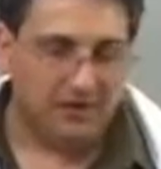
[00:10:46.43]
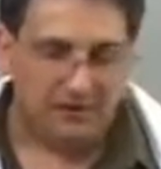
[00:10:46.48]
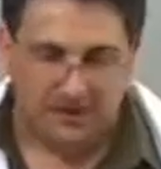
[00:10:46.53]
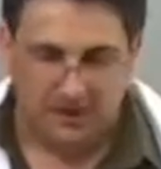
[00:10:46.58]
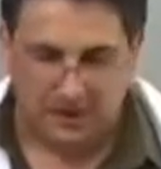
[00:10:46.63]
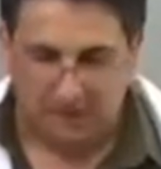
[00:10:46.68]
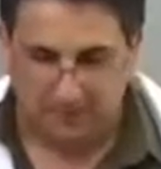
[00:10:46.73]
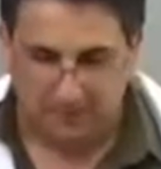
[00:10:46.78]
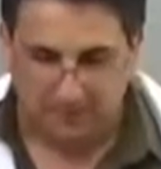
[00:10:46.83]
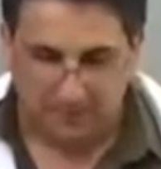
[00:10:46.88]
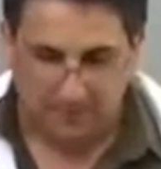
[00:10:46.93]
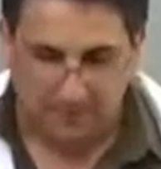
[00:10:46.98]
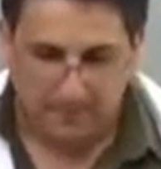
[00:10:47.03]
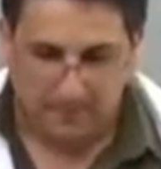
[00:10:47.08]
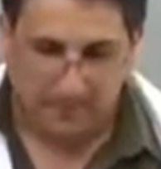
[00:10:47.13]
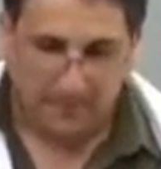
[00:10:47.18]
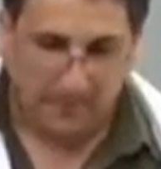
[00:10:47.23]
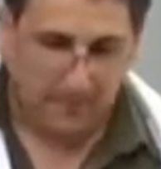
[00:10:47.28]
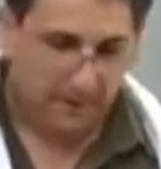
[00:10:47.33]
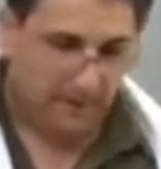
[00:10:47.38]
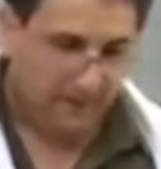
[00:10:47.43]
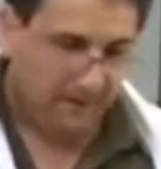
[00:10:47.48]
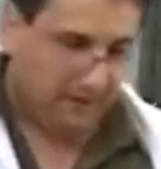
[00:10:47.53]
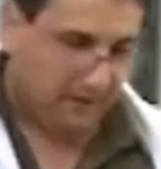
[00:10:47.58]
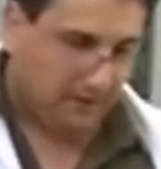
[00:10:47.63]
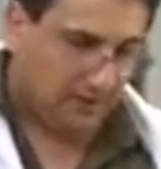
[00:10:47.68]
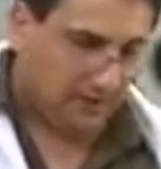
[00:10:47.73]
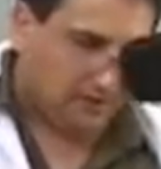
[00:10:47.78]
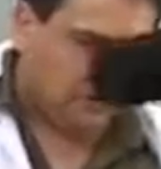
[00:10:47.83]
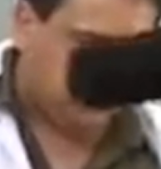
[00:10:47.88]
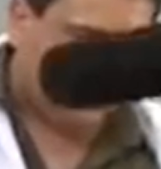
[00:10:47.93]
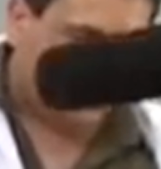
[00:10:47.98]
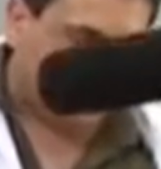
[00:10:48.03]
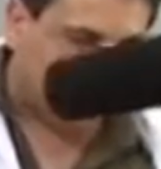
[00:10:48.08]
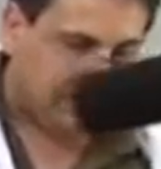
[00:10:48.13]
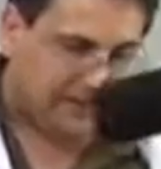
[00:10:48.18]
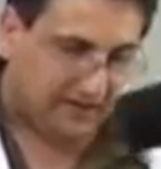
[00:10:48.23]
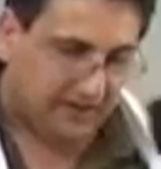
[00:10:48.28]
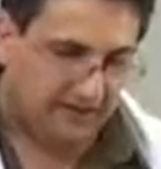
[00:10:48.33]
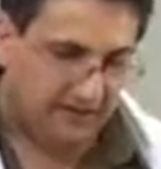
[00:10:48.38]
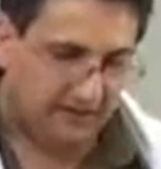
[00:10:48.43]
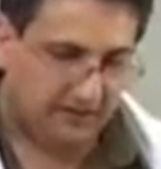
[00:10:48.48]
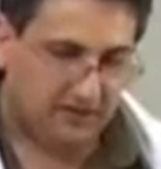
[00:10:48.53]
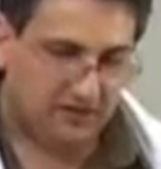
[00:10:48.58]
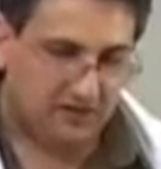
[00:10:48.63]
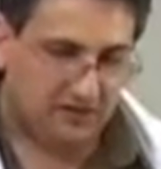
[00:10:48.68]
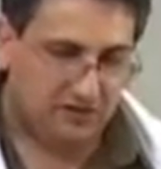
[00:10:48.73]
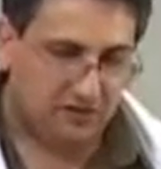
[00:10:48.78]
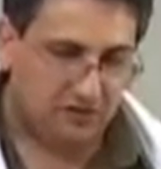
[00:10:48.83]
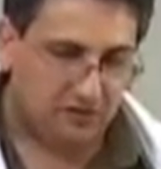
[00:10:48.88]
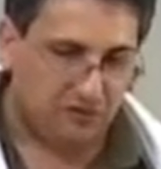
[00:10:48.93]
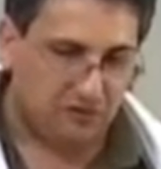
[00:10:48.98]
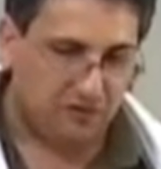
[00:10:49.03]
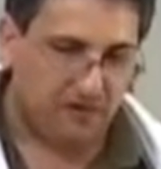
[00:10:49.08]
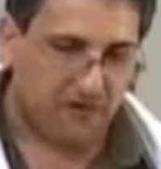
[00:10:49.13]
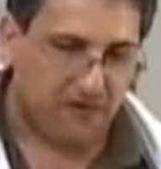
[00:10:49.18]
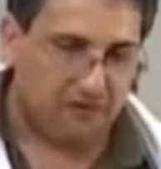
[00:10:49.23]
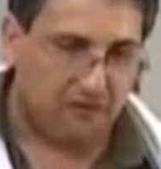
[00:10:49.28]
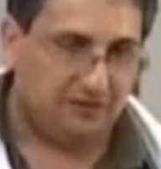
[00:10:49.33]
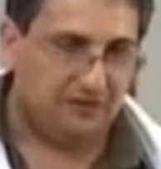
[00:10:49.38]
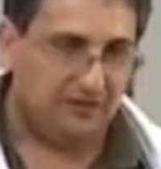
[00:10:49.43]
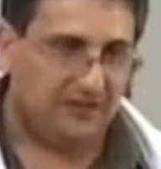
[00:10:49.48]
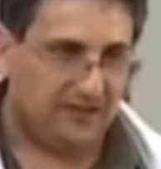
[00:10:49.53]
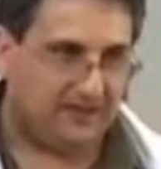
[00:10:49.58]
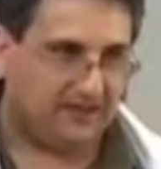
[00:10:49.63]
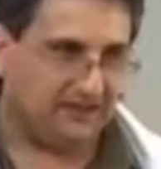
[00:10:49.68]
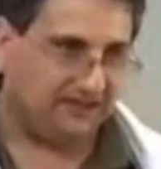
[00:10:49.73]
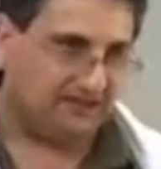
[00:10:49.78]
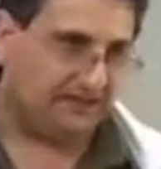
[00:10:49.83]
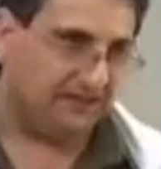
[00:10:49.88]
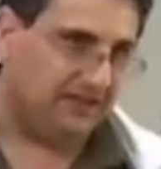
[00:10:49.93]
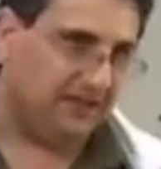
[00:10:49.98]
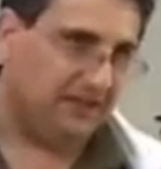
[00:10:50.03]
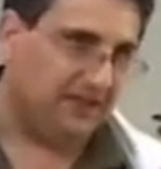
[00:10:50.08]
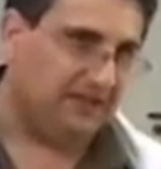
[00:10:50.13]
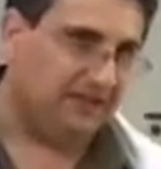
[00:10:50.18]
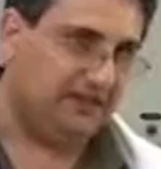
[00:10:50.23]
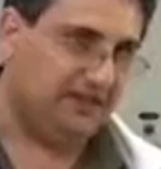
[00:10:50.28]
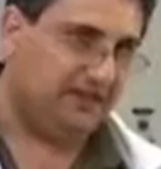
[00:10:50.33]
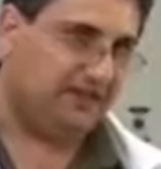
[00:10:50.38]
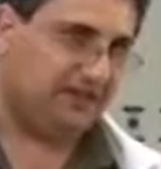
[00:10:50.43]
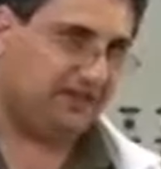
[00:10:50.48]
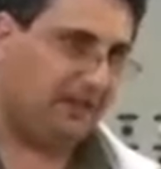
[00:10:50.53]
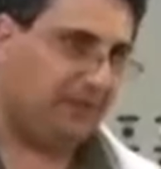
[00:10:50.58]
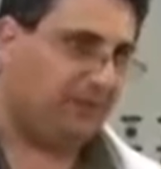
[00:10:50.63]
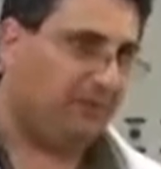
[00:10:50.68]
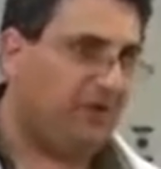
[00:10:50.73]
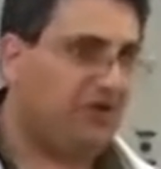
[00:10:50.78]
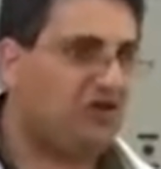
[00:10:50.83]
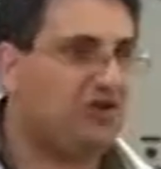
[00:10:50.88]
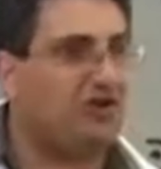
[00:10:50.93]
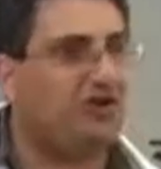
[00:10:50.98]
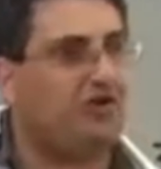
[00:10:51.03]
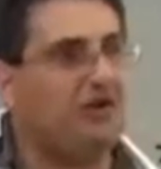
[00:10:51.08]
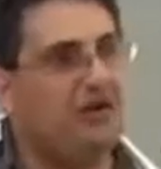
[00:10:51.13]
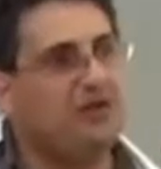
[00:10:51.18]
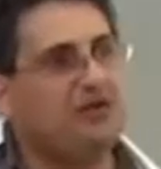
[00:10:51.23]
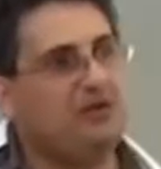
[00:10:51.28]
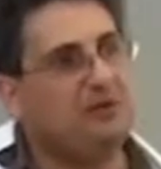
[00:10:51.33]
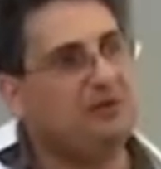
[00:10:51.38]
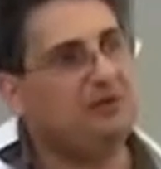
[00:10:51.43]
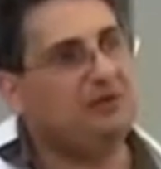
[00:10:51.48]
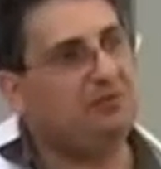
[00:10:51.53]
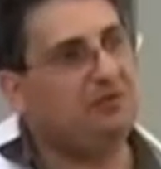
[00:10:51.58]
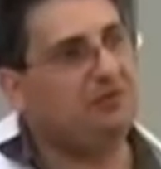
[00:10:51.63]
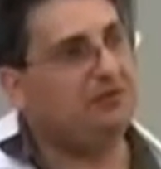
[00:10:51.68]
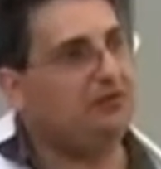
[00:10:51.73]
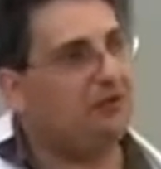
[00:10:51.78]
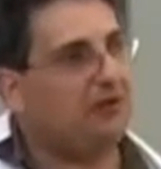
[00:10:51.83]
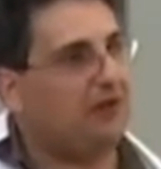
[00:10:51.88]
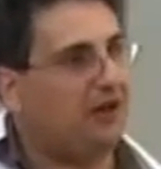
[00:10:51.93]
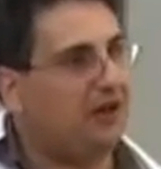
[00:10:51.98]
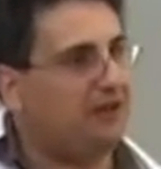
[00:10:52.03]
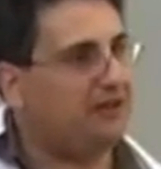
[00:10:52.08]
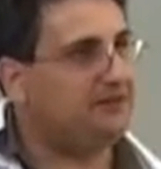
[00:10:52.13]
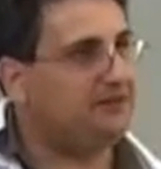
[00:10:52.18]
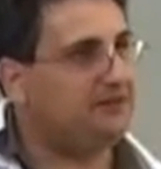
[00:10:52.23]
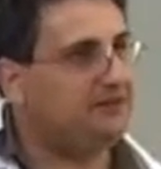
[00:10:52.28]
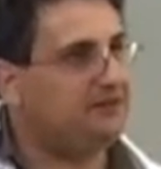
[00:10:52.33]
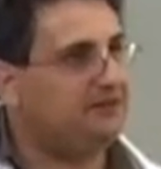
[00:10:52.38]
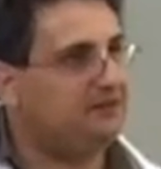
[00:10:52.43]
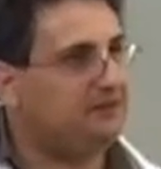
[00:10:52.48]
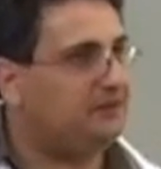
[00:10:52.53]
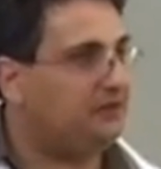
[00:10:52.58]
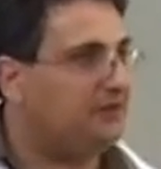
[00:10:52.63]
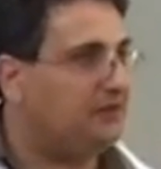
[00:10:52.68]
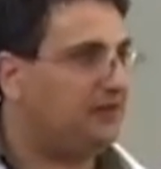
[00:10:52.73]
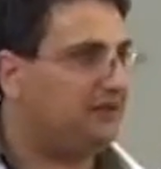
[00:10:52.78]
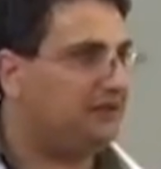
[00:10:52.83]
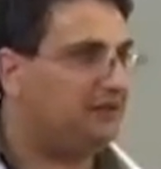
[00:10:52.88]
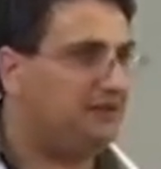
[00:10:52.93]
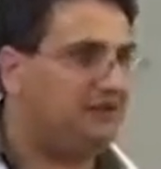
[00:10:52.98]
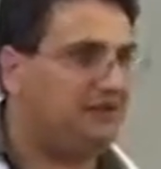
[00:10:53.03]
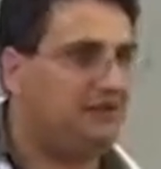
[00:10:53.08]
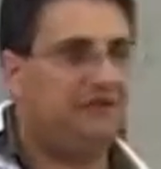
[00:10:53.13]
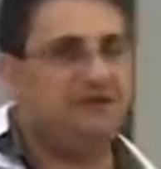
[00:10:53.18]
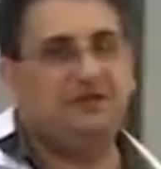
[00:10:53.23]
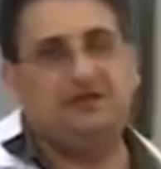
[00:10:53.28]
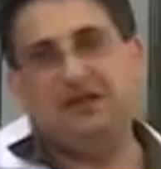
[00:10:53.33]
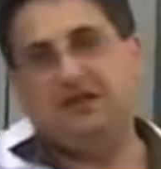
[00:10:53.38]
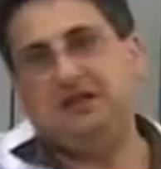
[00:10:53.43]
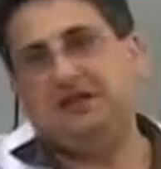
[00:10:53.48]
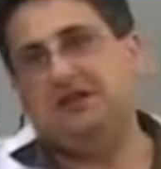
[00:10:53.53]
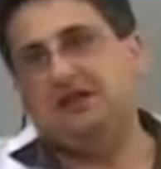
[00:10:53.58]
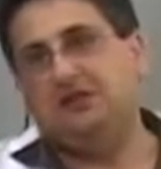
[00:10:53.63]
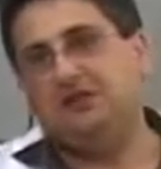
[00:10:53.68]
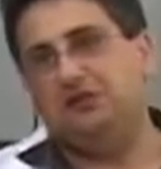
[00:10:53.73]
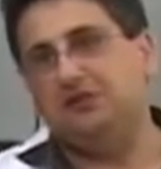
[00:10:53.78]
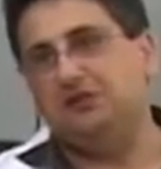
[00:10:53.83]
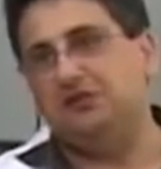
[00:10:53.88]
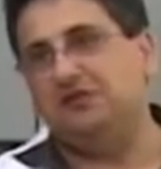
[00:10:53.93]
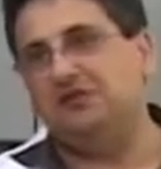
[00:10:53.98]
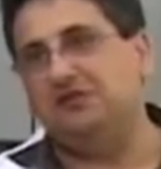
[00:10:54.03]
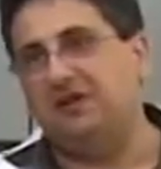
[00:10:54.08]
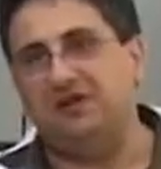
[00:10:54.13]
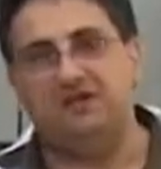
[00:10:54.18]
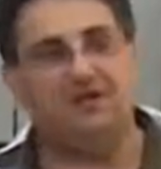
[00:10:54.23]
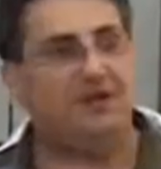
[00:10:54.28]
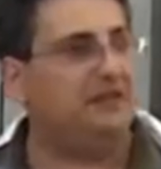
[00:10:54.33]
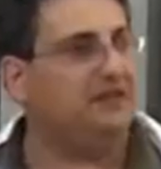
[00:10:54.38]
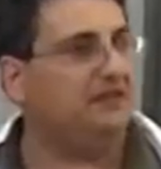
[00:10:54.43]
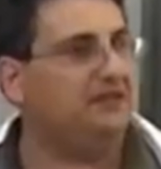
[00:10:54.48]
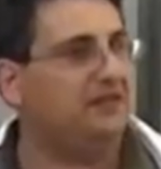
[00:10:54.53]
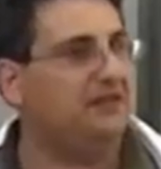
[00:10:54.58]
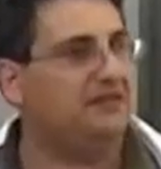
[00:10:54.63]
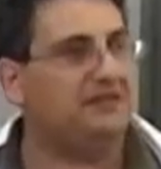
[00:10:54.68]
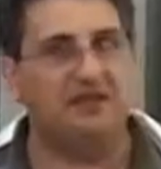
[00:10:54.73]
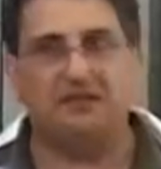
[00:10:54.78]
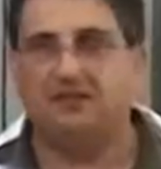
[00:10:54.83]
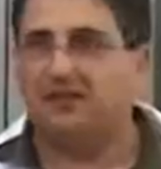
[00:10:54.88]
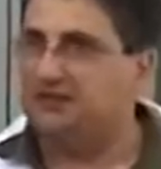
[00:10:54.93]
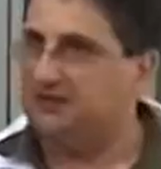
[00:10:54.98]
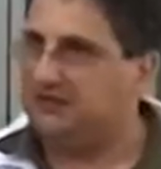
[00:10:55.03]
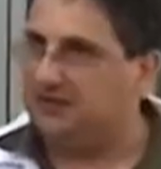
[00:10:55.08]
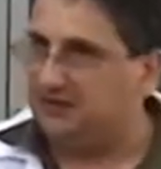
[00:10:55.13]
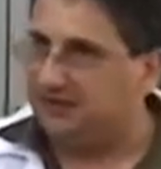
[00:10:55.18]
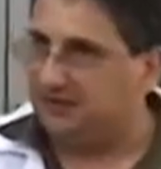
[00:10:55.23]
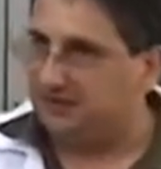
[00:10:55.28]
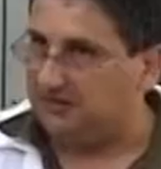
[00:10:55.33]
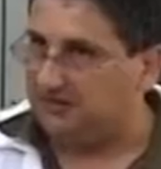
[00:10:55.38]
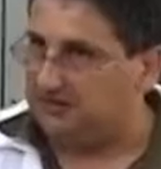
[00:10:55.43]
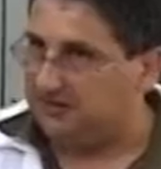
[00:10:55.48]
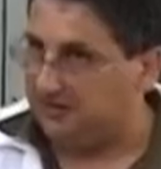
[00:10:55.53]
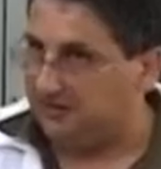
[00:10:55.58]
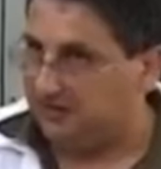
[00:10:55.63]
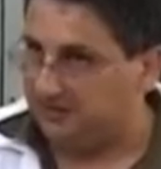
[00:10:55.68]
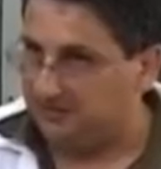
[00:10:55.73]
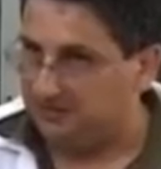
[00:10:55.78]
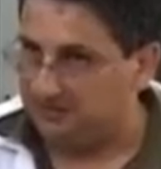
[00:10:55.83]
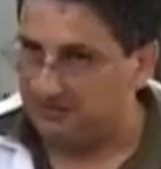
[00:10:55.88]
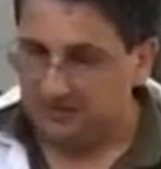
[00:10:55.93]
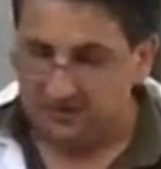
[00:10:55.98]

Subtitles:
Now, nitriding is usually conducted in the temperature range between 450 to 570 degrees C.